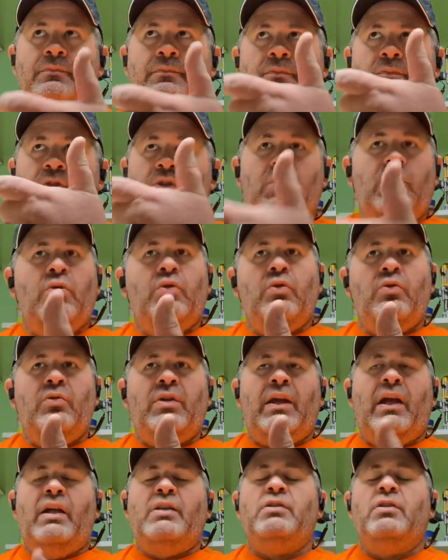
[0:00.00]
to
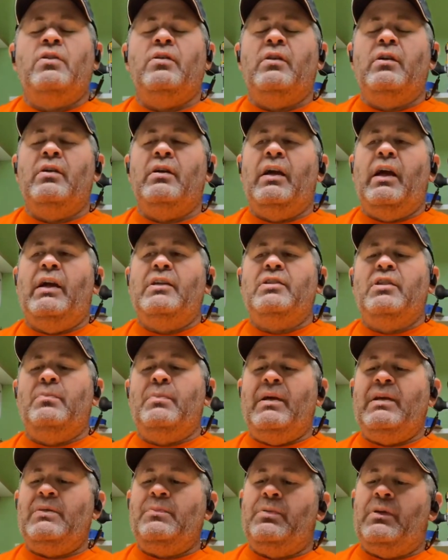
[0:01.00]
the edge of the
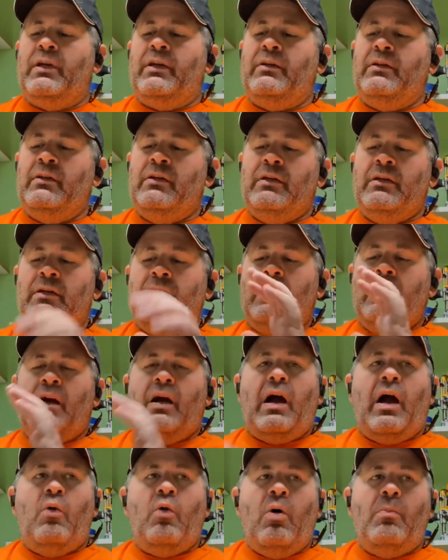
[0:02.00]
base plate.
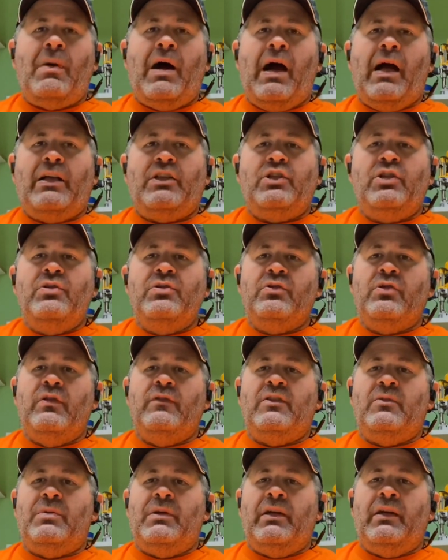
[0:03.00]
I want my juice groove
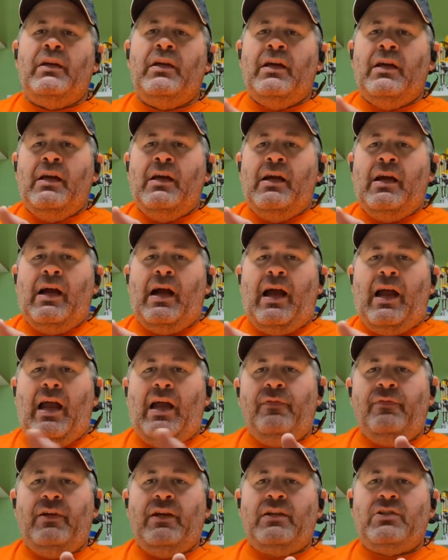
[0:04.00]
to be a
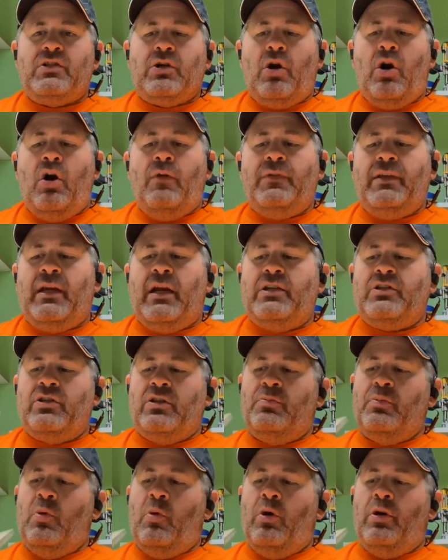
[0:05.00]
1/2 inch off the edge of the
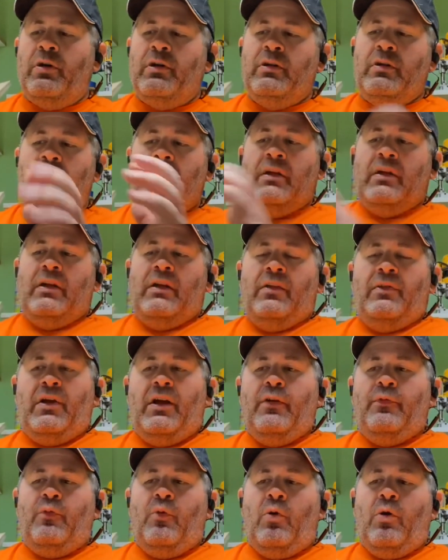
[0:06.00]
board.
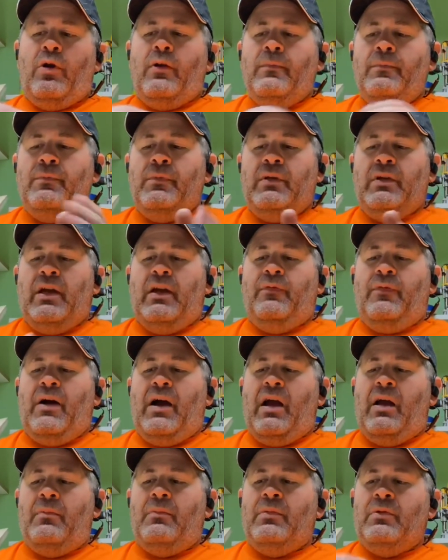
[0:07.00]
Therefore, if
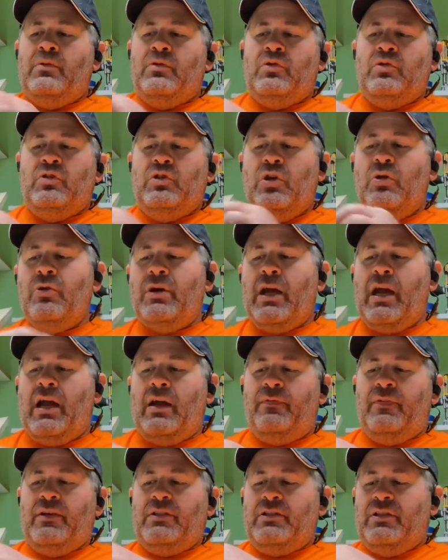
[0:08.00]
I'm
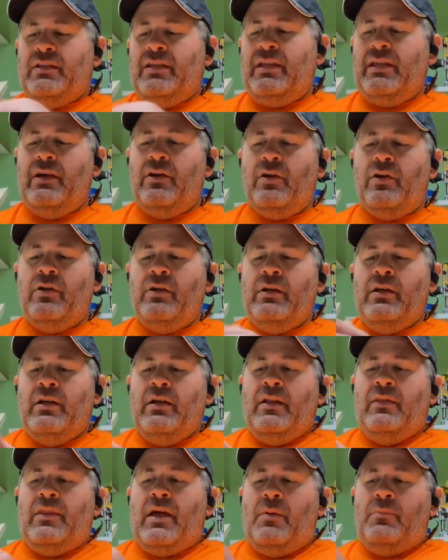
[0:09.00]
2.5 inches here, that